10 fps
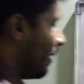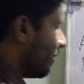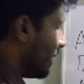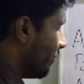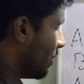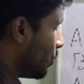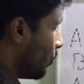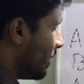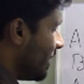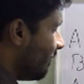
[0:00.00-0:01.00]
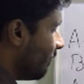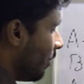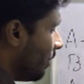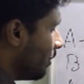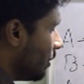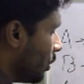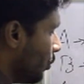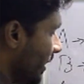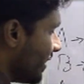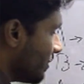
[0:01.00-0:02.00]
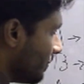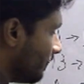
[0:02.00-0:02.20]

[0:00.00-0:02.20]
they work only for 2 days.